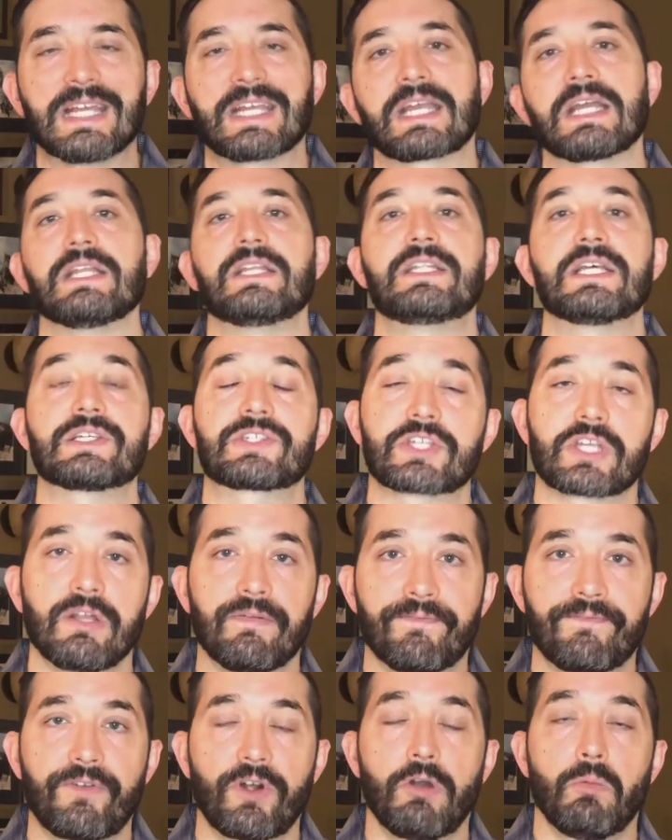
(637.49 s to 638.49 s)
could
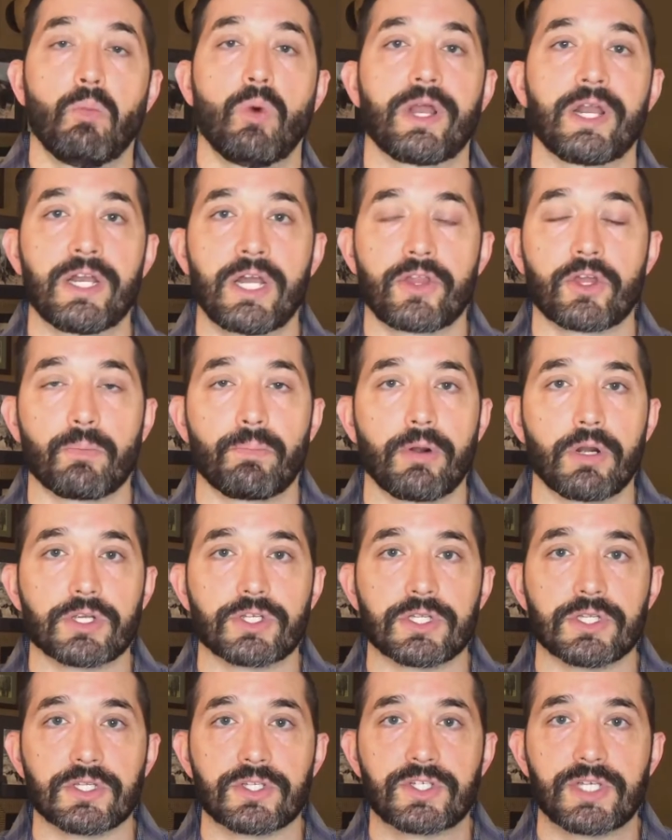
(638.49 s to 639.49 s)
disconfirm what another
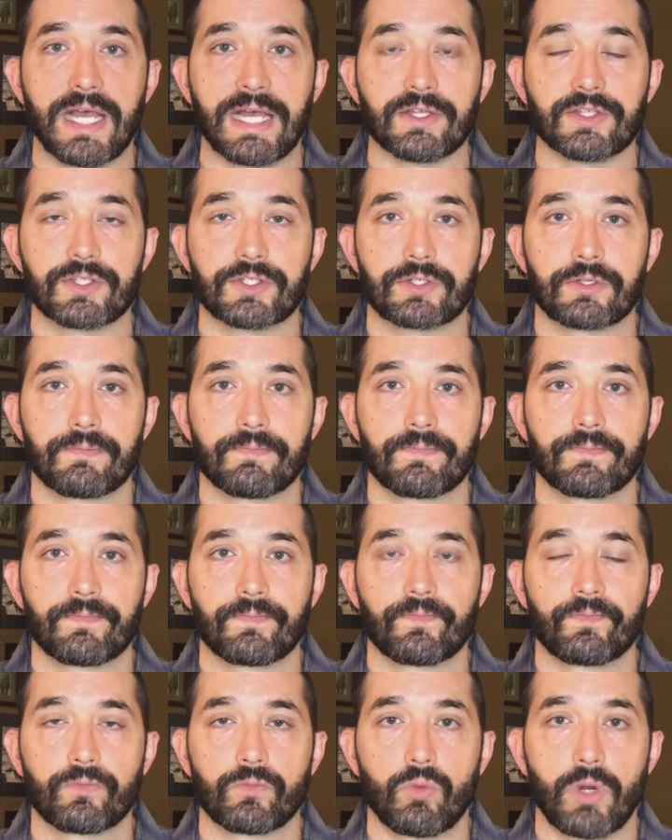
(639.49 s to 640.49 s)
person says,
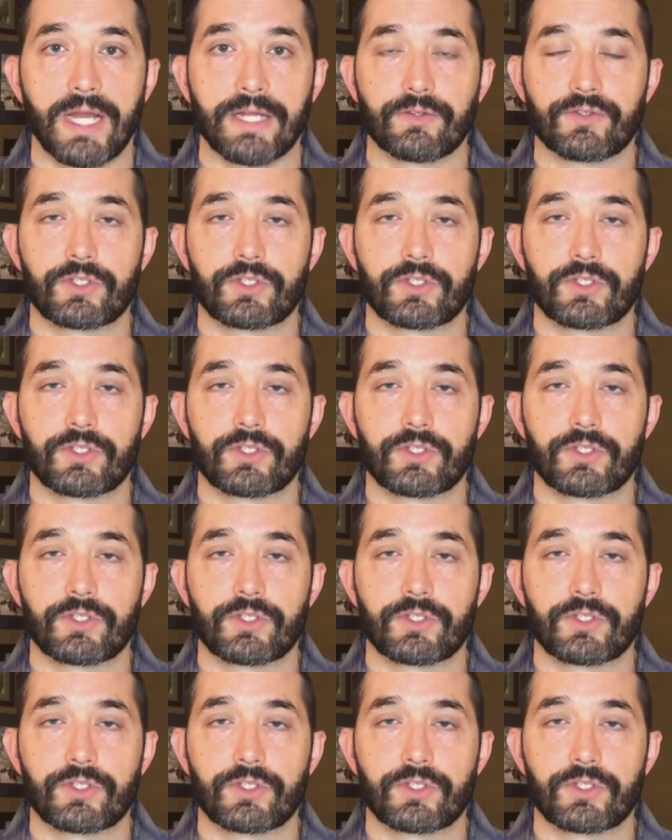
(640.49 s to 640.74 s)
right?